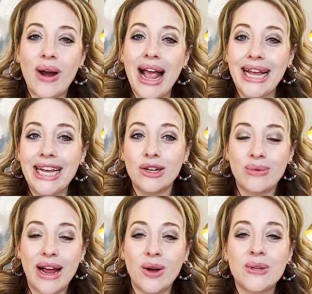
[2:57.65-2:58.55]
hiking
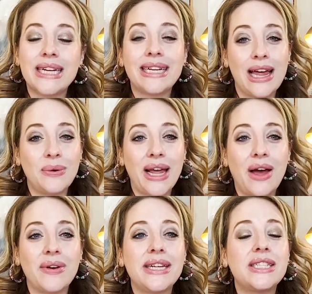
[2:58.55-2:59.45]
around in Loudoun County.